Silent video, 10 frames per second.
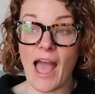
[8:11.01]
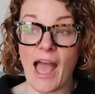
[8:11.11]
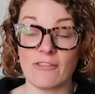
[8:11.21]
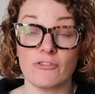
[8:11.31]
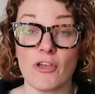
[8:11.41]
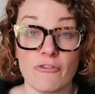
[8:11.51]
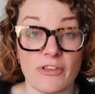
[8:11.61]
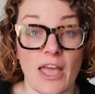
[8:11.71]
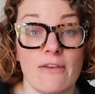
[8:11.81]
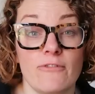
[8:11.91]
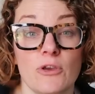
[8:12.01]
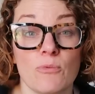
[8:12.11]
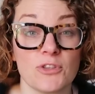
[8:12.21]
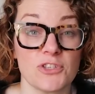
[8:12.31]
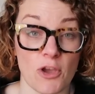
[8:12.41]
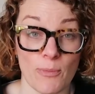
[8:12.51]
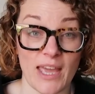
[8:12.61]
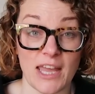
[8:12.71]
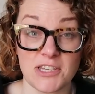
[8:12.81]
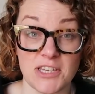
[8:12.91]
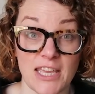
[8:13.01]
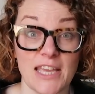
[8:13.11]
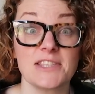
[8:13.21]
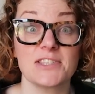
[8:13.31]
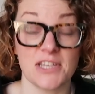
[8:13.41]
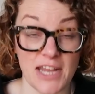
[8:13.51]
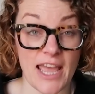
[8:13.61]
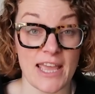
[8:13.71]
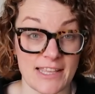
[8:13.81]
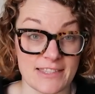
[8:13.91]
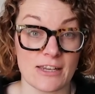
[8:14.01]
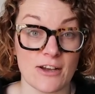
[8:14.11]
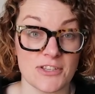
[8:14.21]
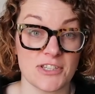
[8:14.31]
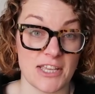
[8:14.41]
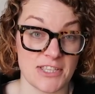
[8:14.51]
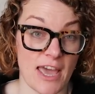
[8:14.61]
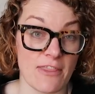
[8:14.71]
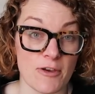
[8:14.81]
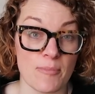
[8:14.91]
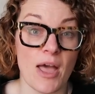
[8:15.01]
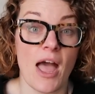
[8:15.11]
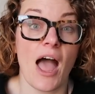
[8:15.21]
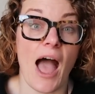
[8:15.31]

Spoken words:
And don't forget, if you want sewing weekend tickets, today is the last day to get them.